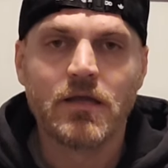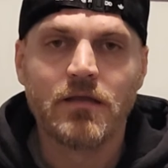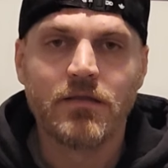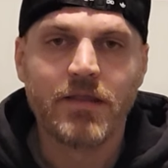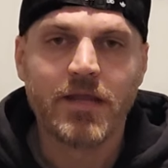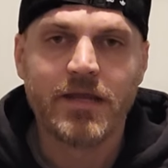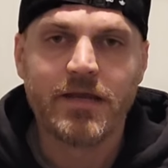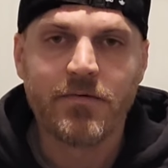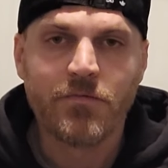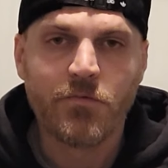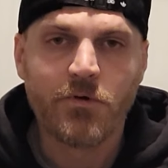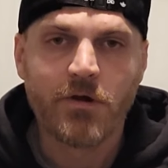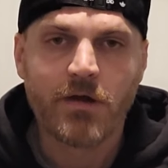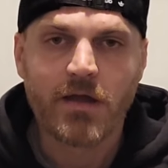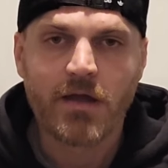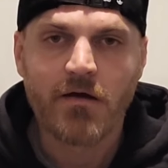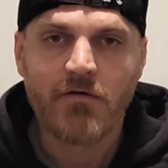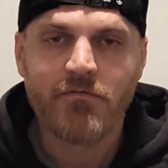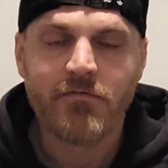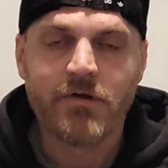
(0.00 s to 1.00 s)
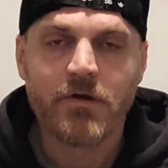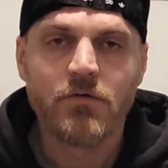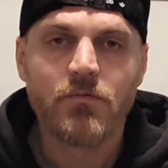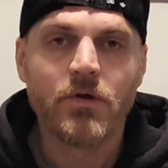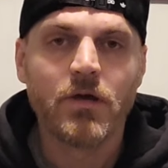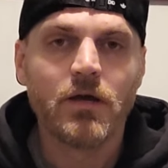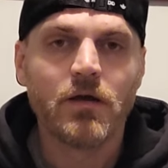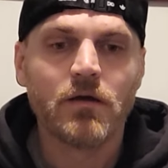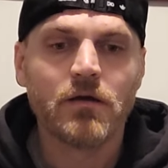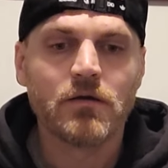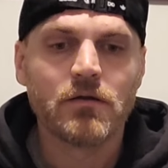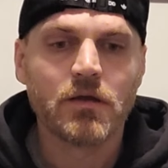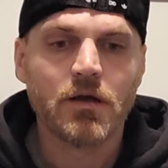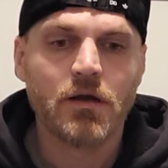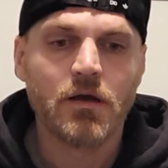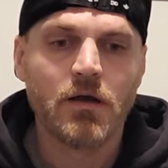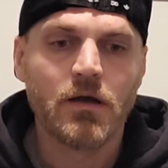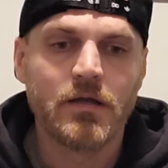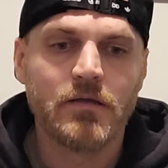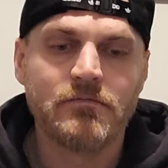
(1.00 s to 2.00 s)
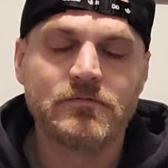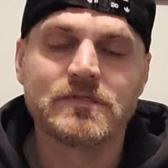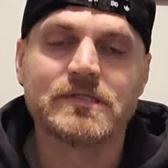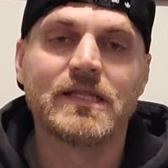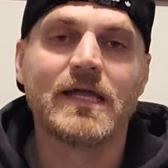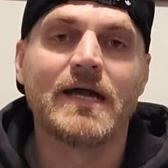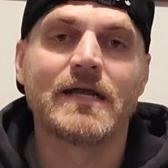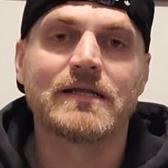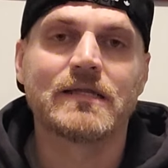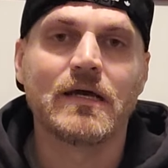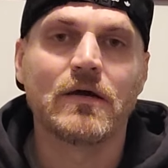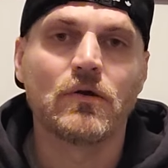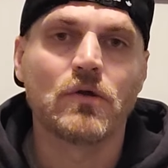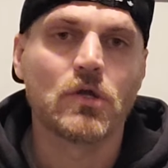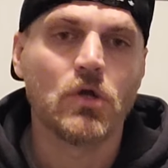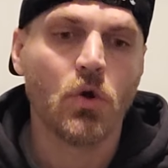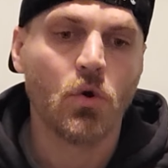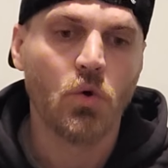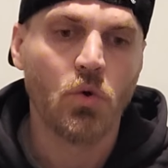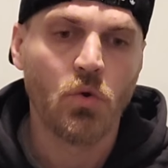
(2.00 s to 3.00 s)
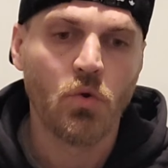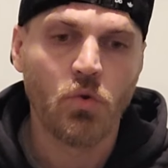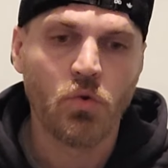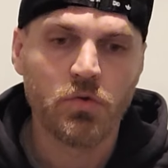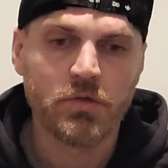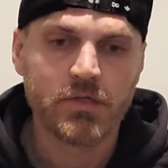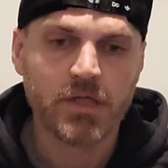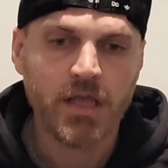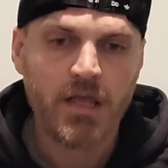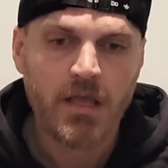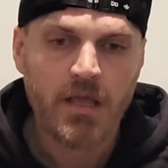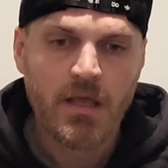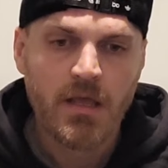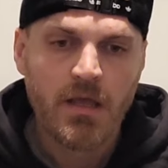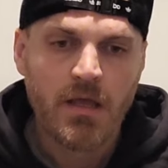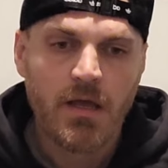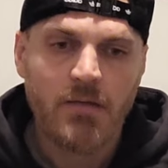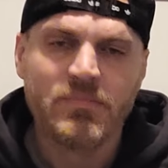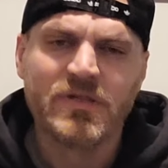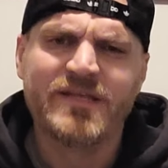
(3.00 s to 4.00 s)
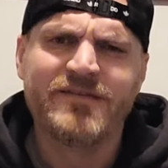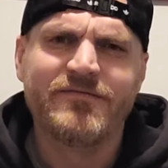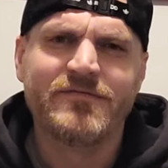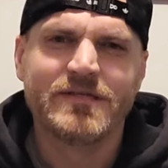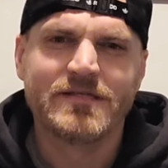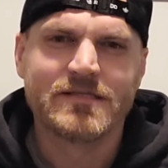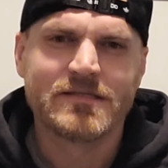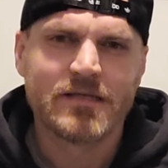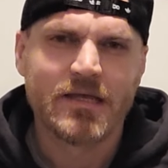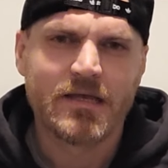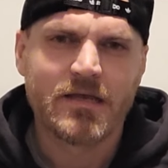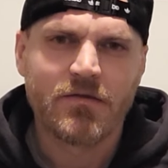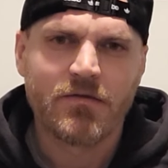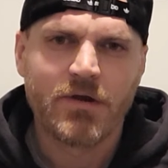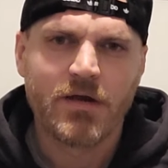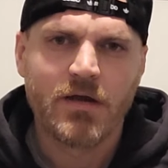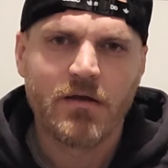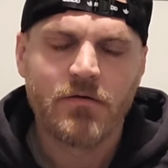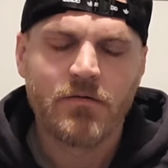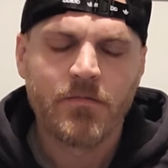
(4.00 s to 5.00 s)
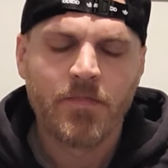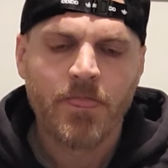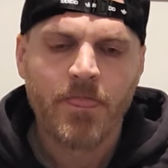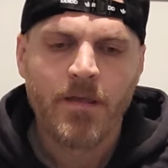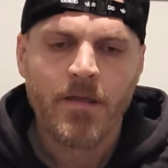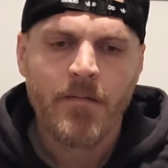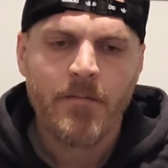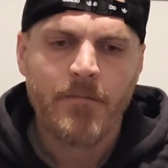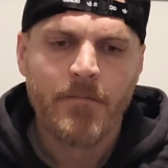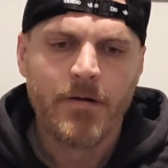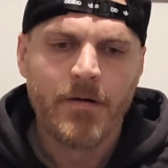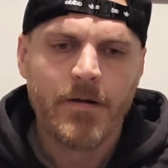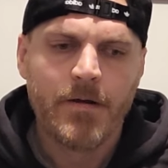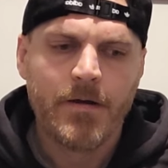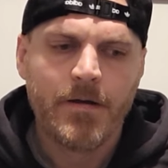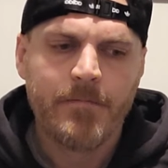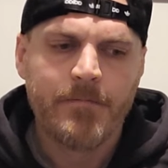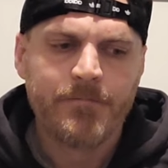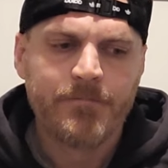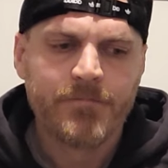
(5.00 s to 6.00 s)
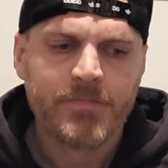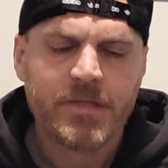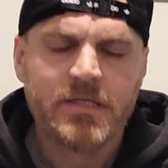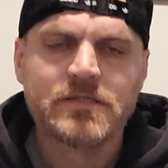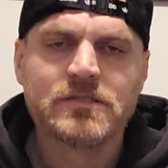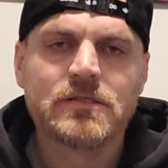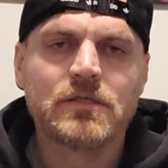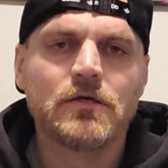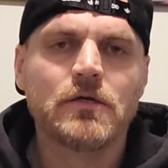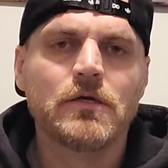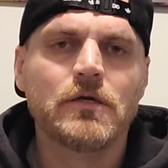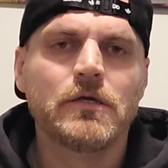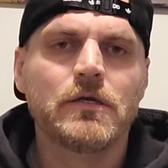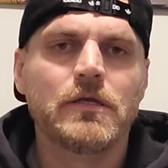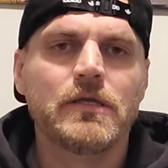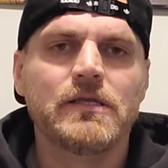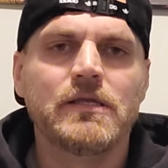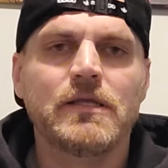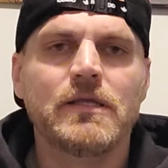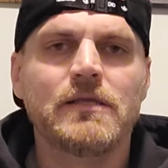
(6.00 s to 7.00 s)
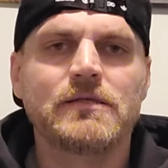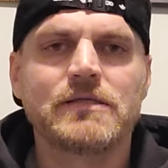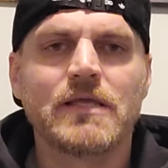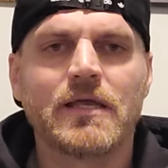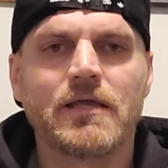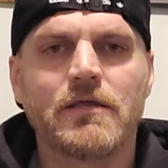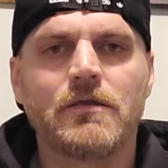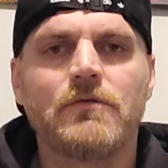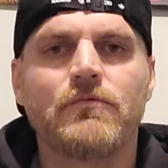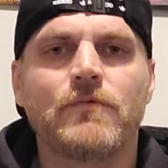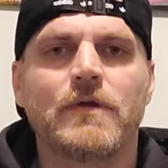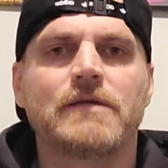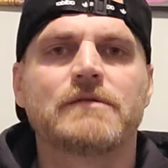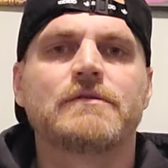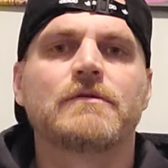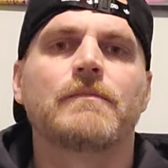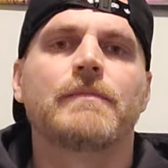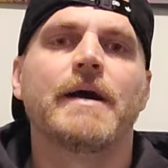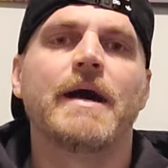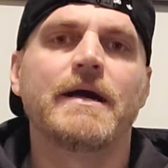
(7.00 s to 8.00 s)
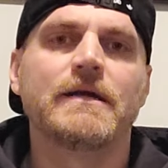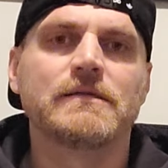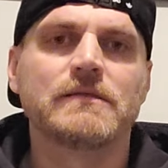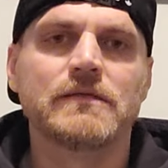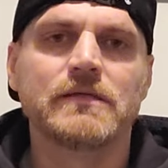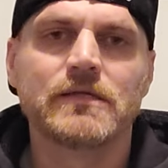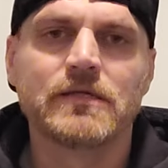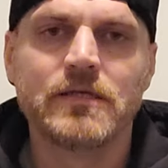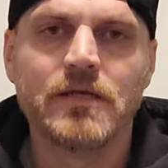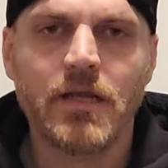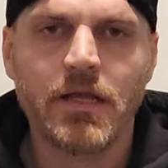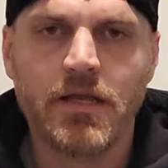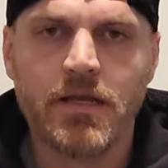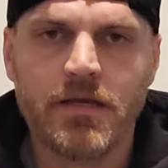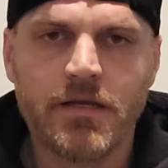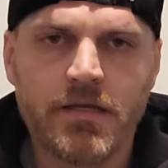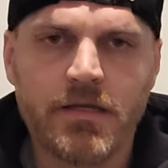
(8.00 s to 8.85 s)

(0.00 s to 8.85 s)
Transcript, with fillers: and that didn't work out very well. Uh, he was knocked out cold, I believe, in the second round. But um, he's good. He he's got good wrestle boxing and, and